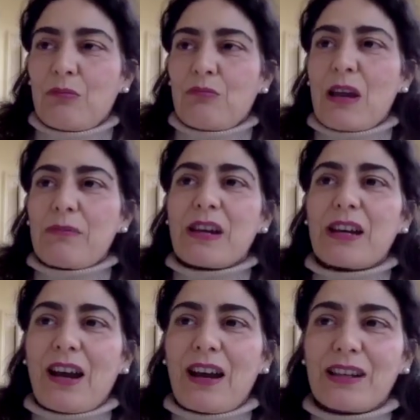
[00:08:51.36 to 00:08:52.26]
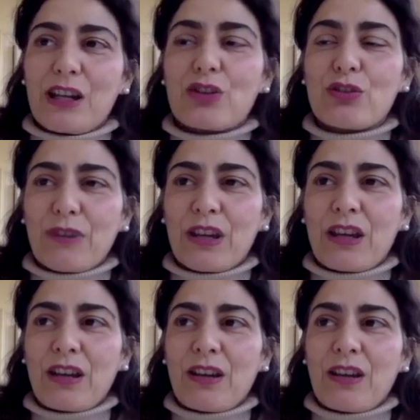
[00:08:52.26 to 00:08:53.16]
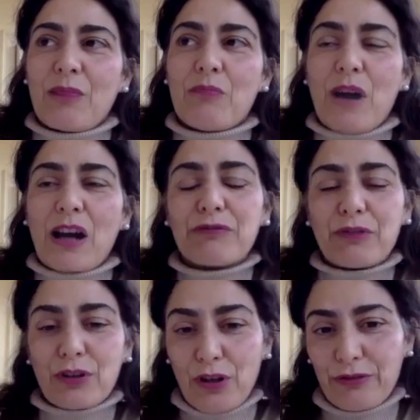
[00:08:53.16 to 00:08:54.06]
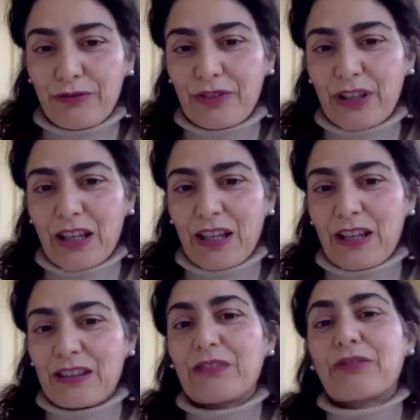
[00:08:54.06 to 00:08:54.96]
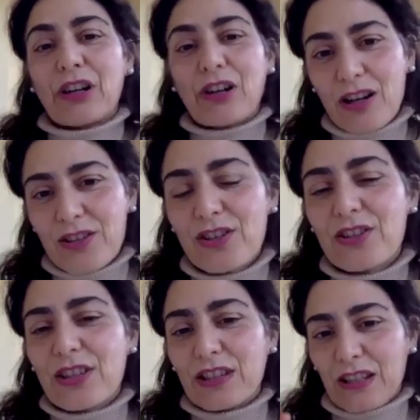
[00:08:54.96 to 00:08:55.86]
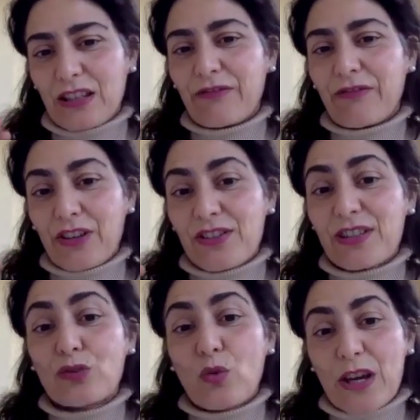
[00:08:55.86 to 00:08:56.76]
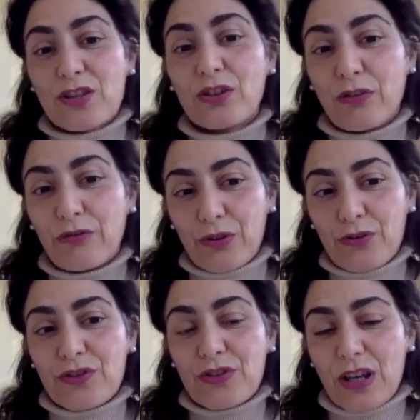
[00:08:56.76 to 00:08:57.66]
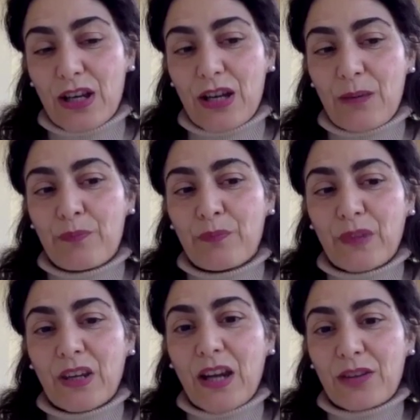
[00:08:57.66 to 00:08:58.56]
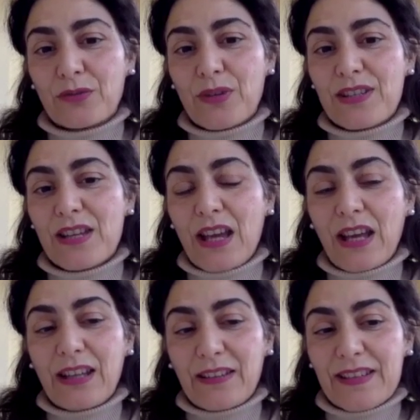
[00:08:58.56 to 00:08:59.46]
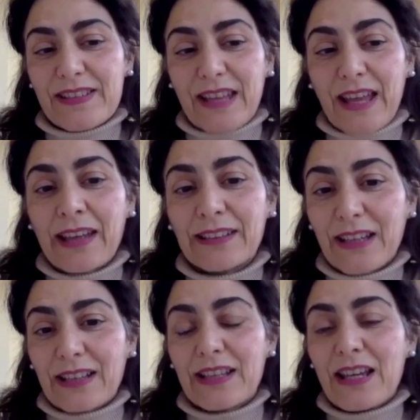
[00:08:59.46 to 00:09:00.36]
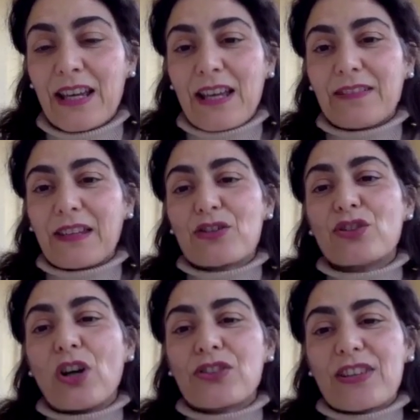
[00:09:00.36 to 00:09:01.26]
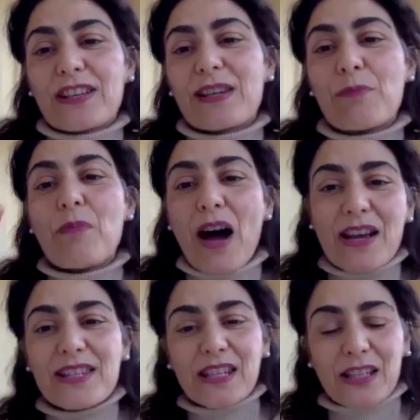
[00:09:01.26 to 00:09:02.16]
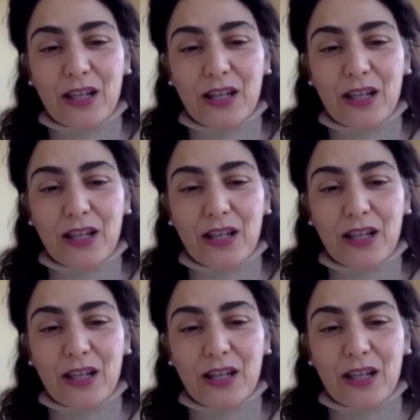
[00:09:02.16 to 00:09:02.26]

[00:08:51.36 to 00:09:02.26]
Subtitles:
maybe I need to be mindful of the different cultures and the different situation of those countries, and understand that there is not such a magic